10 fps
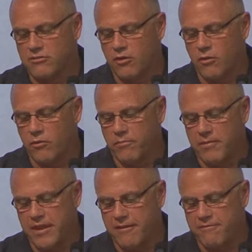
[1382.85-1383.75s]
And so
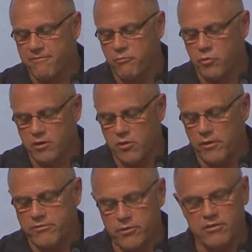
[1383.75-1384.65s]
if we're
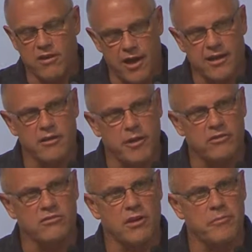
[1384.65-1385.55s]
going through and talking
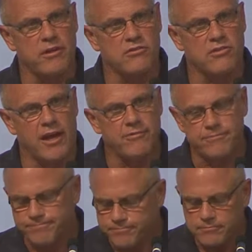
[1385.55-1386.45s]
about some of this
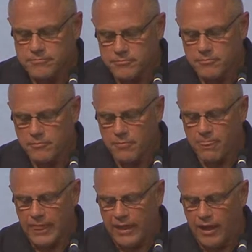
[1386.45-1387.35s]
stuff,
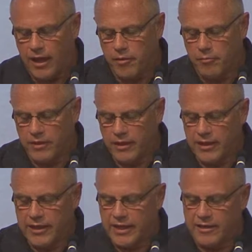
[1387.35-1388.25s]

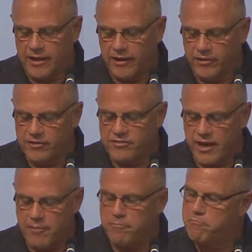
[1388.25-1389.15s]
in the areas
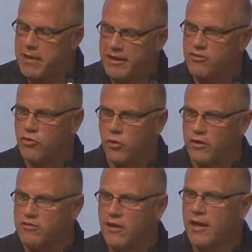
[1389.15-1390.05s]
that I'm bent
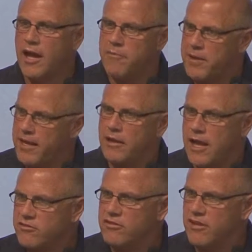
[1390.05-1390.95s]
towards, I pay
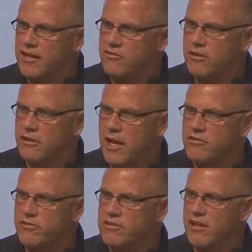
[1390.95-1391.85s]
lots
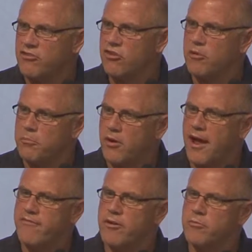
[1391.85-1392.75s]
of attention to
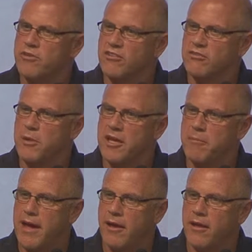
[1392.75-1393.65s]
Proverbs that speak
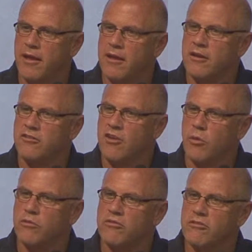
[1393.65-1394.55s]
about
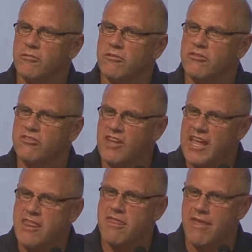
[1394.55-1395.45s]
don't
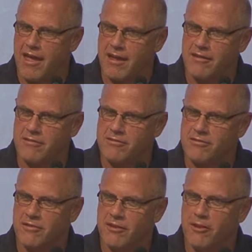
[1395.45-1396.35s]
say
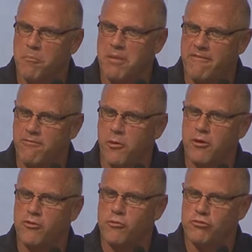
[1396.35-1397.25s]
things before
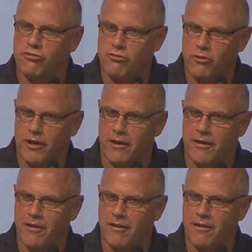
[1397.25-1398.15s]
you should.